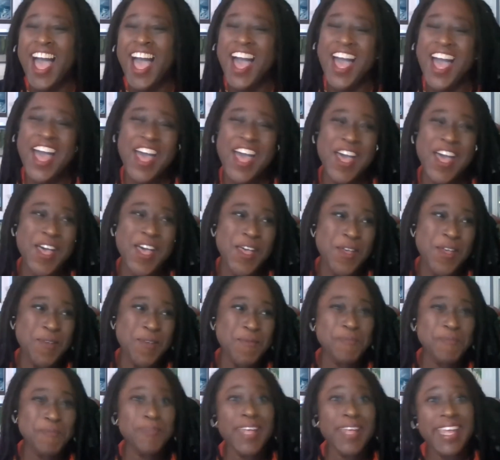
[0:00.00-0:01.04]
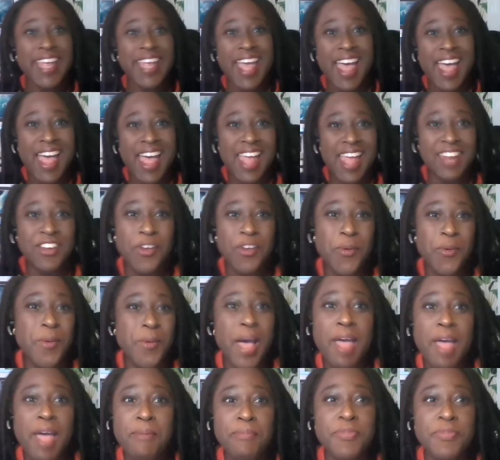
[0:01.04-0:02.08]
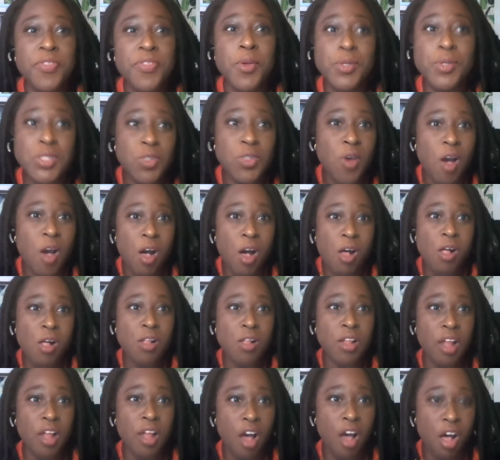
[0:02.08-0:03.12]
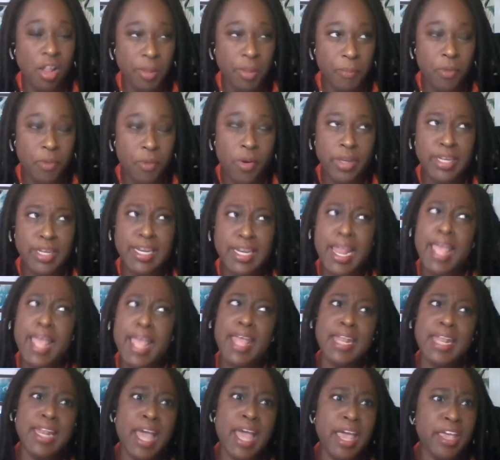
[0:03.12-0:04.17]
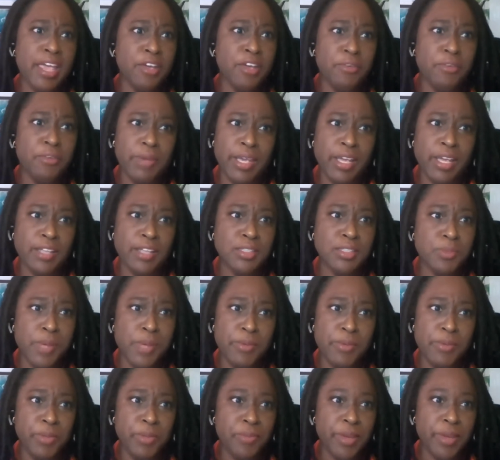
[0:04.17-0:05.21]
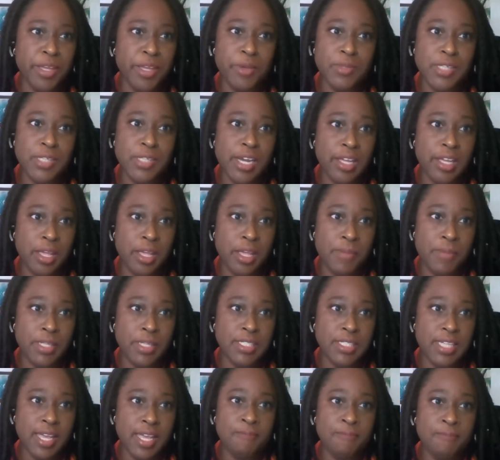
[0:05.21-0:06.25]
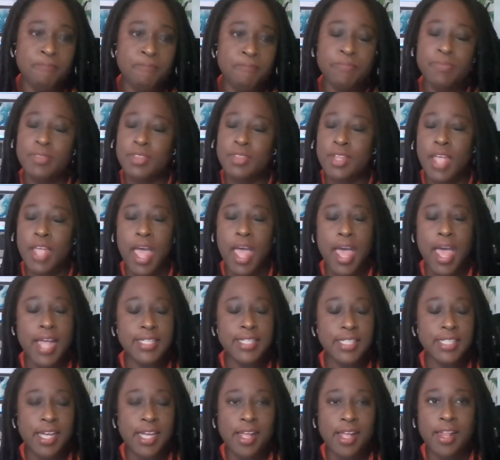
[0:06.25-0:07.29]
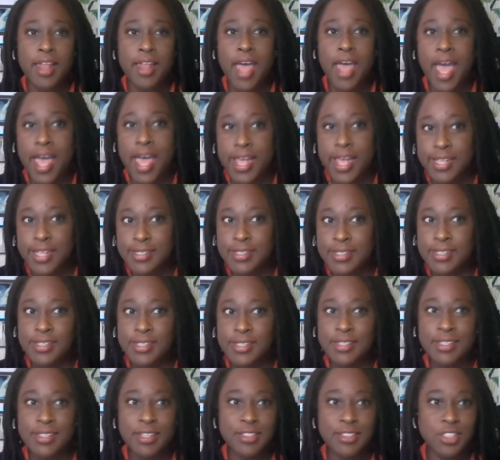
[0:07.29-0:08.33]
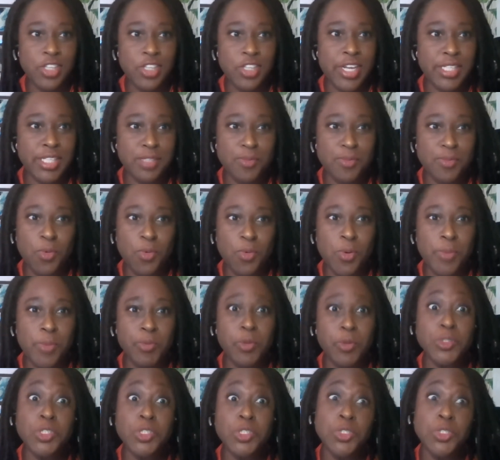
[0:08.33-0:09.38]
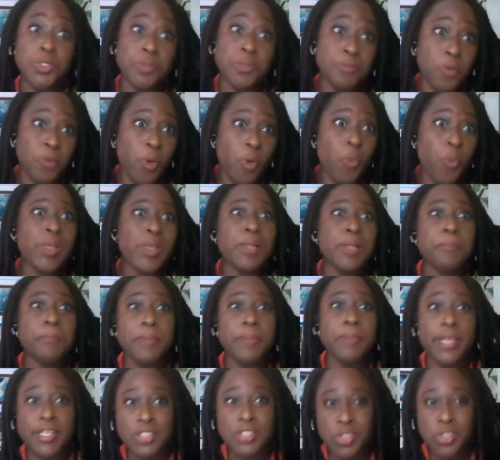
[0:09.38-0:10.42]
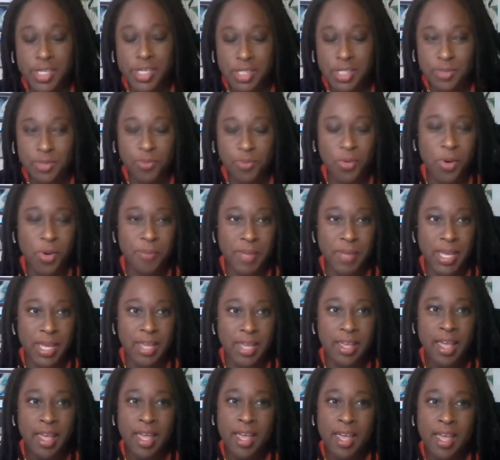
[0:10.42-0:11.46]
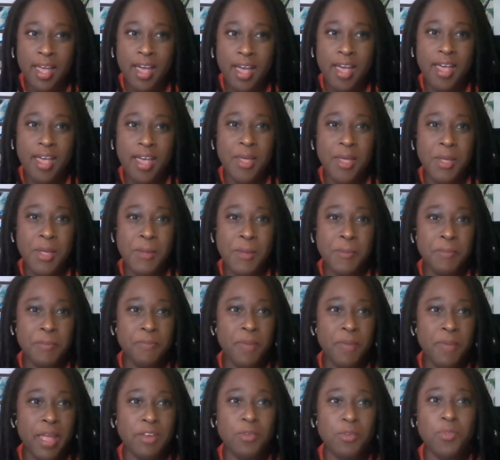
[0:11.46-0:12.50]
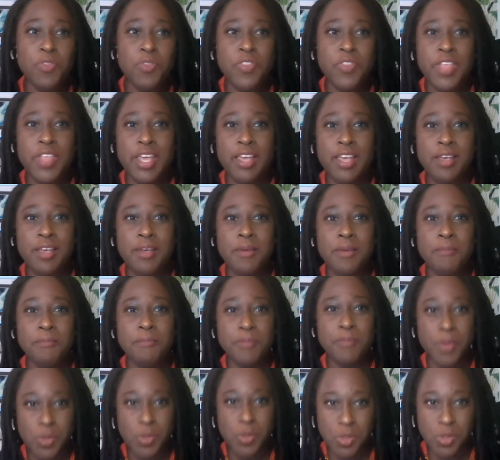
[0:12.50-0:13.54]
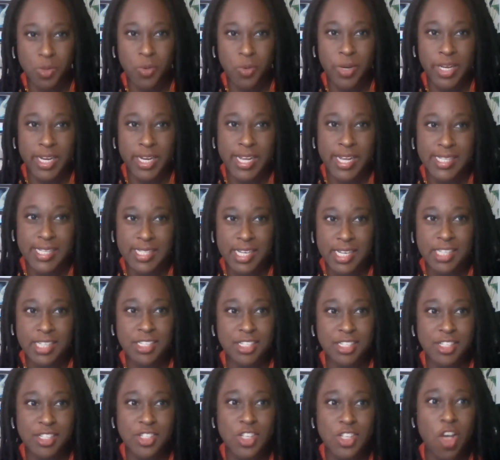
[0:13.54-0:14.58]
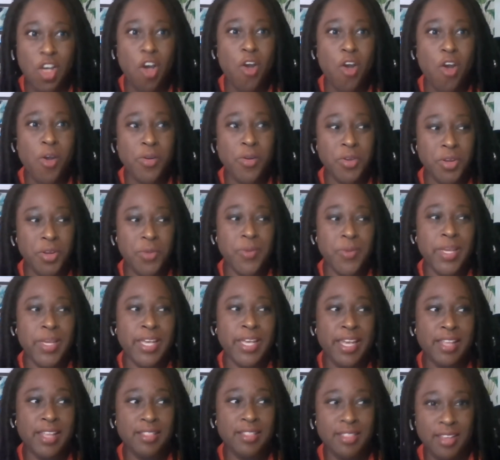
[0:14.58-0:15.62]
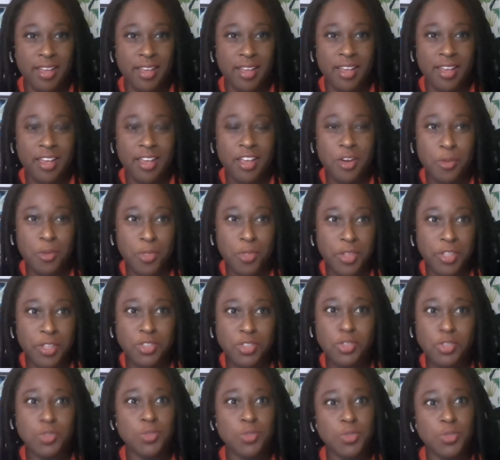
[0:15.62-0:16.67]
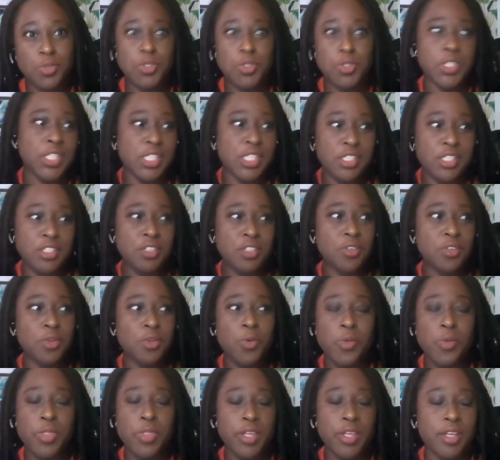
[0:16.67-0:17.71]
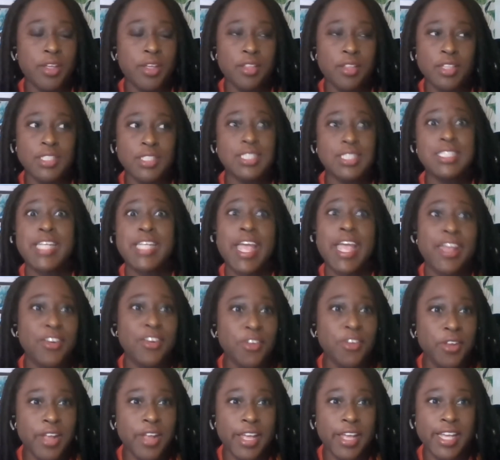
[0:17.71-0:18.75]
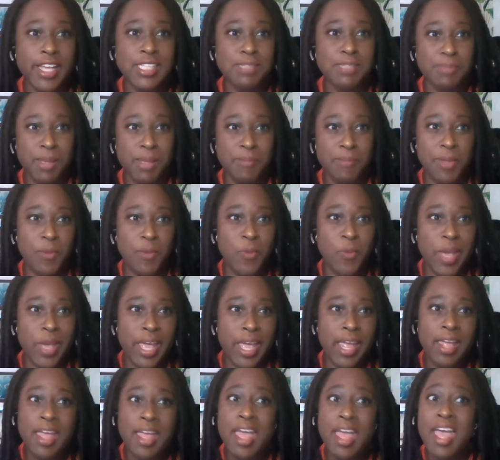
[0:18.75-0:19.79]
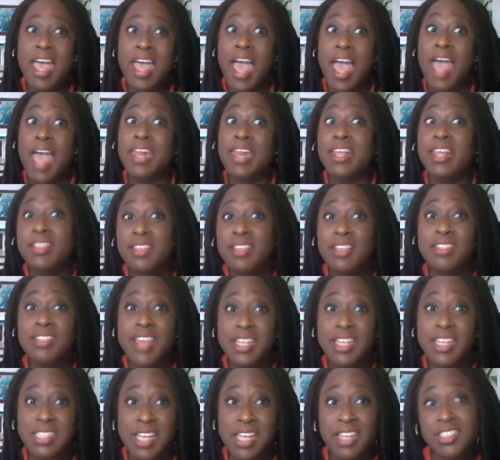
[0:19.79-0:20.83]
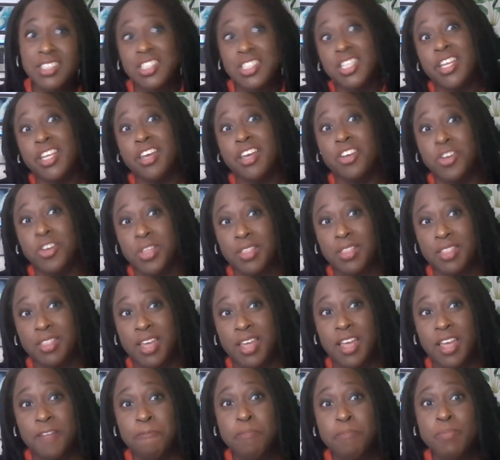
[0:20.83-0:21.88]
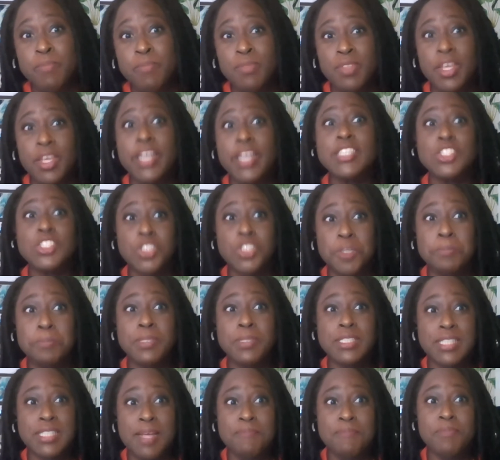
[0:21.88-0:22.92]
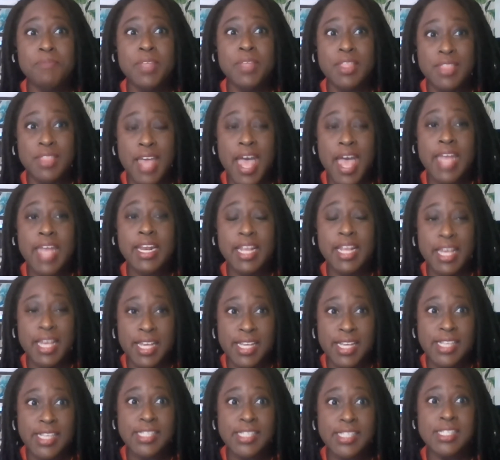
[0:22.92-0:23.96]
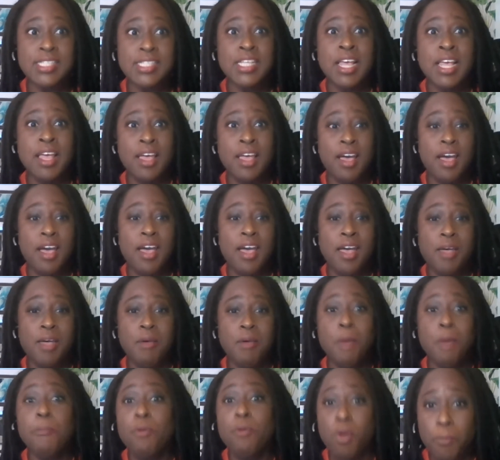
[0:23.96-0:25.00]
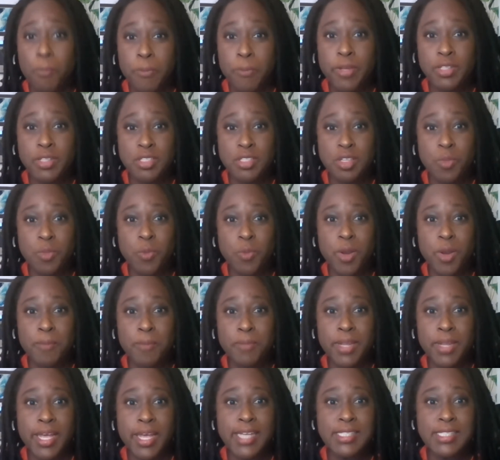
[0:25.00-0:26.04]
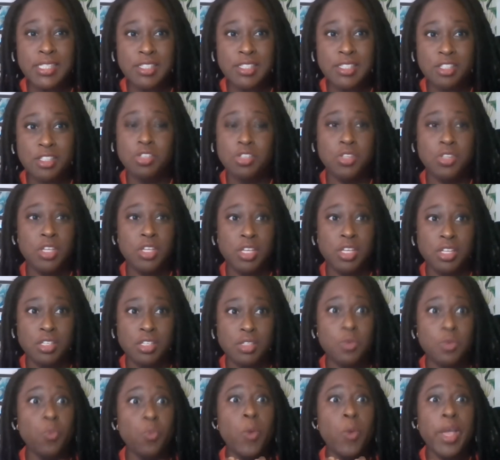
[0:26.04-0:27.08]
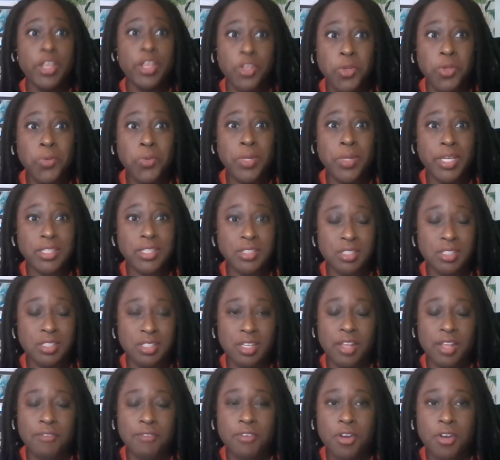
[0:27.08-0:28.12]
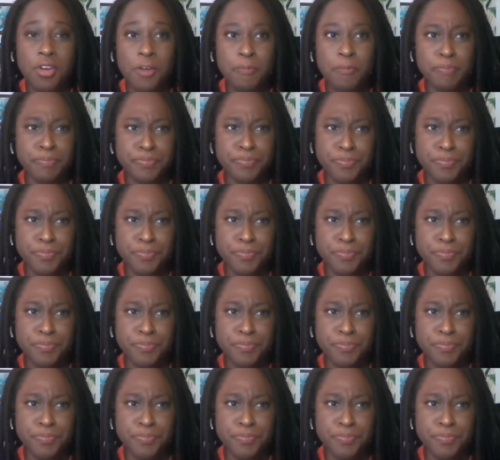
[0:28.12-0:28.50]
But yeah, no, those are all important, and I agree as well with what you were talking about, Jen. Agile has transformed, or should, or will be transforming. I don't think most organizations are doing it the traditional or the standard, I guess, maybe way, and I think that's actually a good thing. It should be something that is appropriate to the workplace, to what you need to deliver.